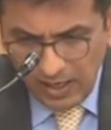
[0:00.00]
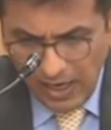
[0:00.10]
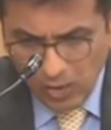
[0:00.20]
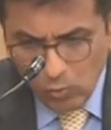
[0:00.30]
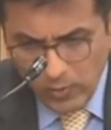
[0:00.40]

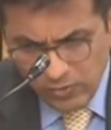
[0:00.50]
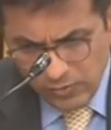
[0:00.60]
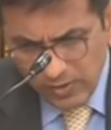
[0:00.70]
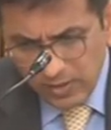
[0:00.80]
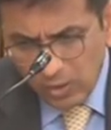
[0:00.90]
and
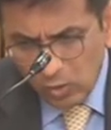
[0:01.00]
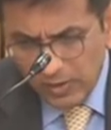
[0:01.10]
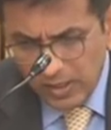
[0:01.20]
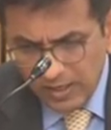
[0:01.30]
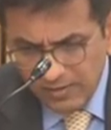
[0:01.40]
question
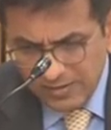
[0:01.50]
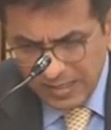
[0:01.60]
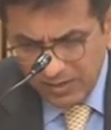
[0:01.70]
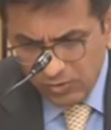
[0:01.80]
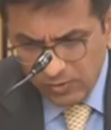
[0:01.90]
colonial
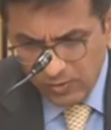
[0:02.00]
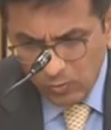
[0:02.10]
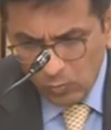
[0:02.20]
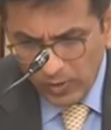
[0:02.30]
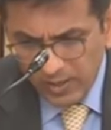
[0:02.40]
legislation
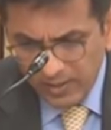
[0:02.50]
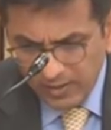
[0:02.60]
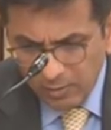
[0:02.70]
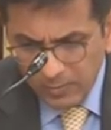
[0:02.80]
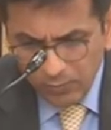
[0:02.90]
when
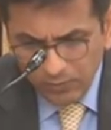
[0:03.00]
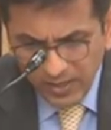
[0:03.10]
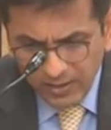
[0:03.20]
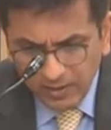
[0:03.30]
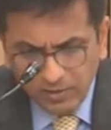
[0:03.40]
another may
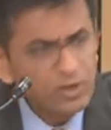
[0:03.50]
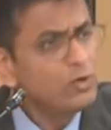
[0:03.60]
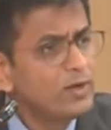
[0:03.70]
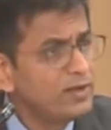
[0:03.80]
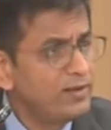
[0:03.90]
find
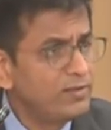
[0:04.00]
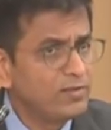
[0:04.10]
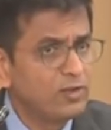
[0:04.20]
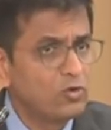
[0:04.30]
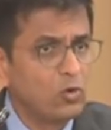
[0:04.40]
continuity in
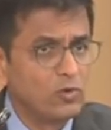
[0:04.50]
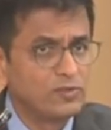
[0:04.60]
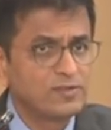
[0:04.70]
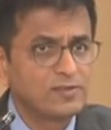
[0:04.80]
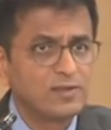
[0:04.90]
such
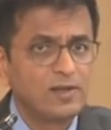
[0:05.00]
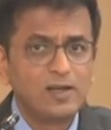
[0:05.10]
laws.